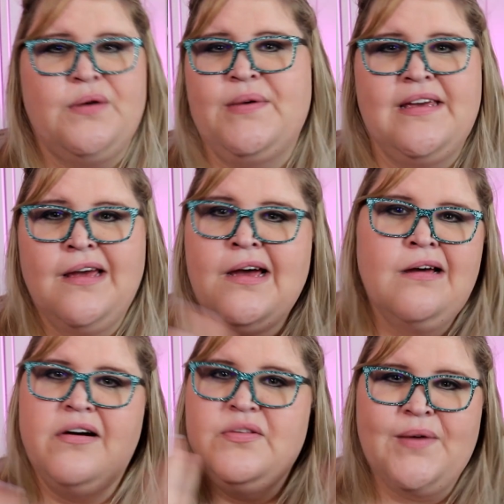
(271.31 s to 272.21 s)
and we
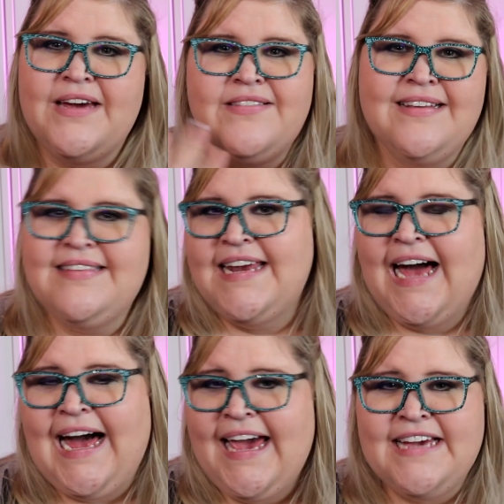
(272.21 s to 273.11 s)
always waved and said
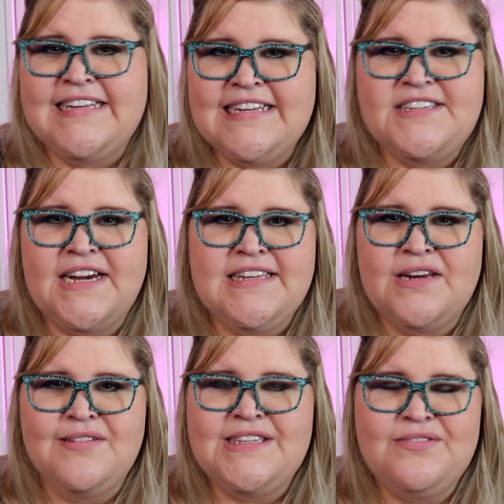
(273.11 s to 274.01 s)
hi and, and checked
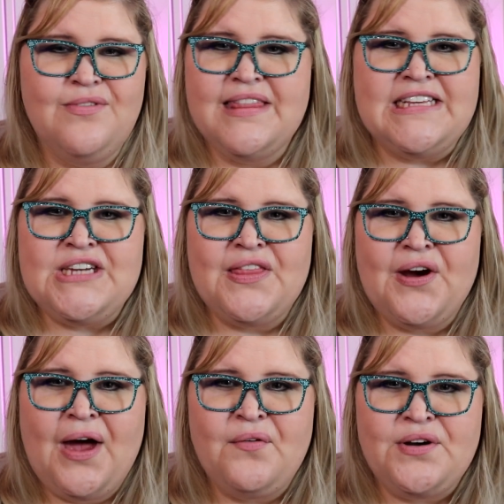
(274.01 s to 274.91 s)
in with, with each
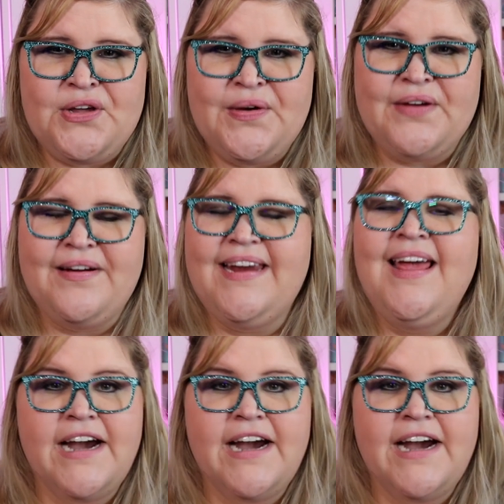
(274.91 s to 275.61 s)
other how we're doing, right?